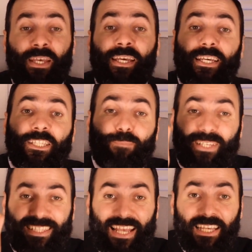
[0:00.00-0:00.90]
It's
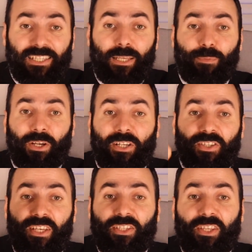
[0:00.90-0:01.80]
precisely because
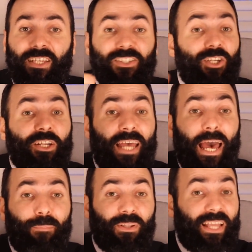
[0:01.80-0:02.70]
these things did not
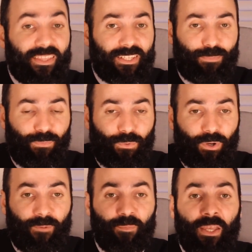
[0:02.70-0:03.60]
happen like this before.